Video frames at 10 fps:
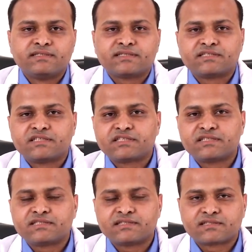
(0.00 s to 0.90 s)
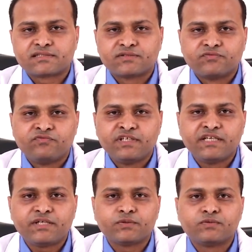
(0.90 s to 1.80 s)
in such instances we
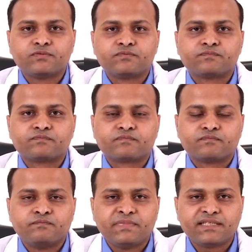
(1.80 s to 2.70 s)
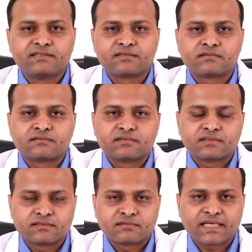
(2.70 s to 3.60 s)
need to meet the
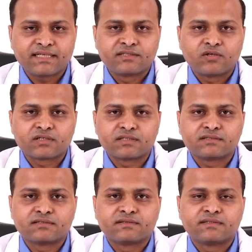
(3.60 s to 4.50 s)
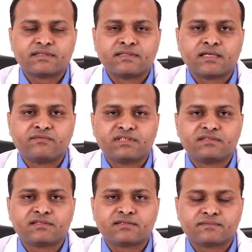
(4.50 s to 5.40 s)
right doctor in a,
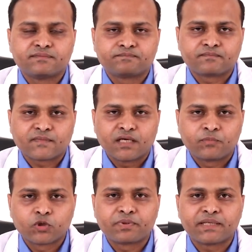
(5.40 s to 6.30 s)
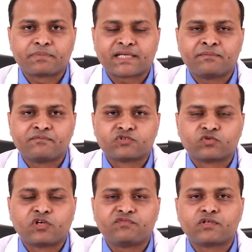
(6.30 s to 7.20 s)
within the appropriate time.
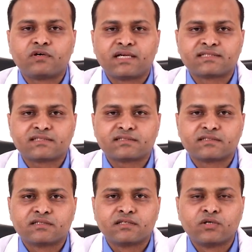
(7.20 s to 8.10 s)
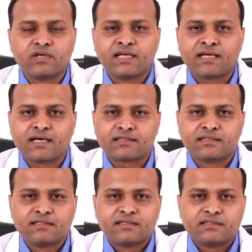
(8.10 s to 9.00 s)
So what we call as a golden hour,
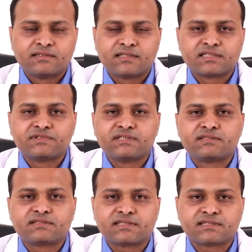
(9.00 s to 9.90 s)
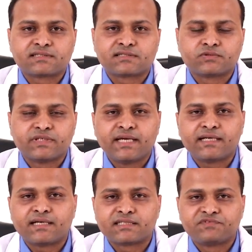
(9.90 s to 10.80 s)
that is within six to
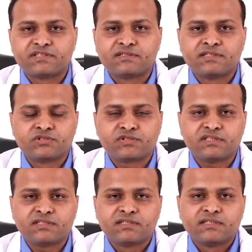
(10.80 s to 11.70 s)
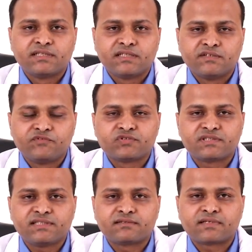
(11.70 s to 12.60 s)
eight hours within the injury. If you
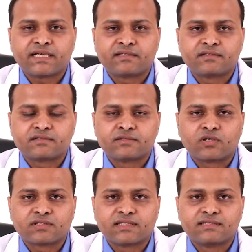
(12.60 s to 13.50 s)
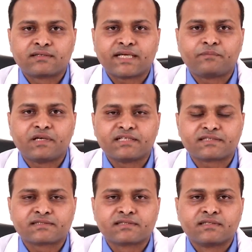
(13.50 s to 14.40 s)
see a right doctor at the right
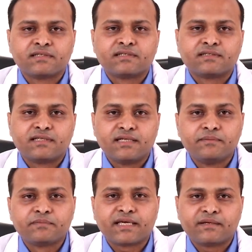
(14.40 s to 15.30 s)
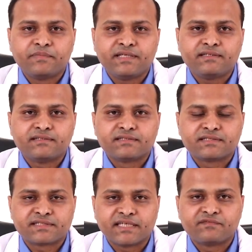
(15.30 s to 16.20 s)
place, the limb can be
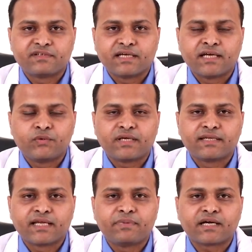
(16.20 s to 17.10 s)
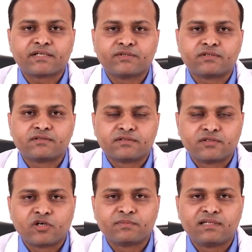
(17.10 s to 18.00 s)
saved and you can get back to your
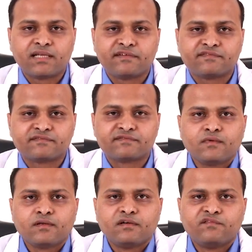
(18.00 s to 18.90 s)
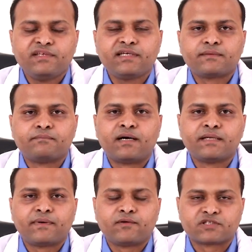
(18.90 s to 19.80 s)
normal life. We at
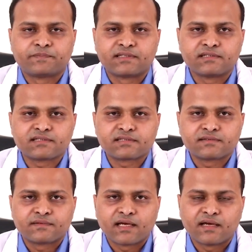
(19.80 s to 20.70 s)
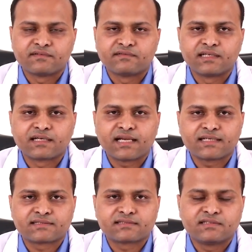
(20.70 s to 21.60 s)
Manipal Hospitals have a
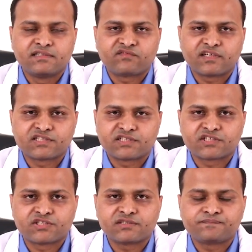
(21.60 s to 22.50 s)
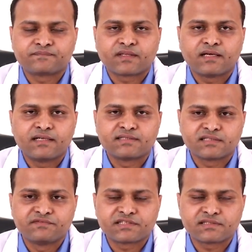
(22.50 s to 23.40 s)
world-class infrastructure and
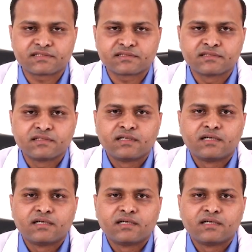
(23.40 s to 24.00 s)
services,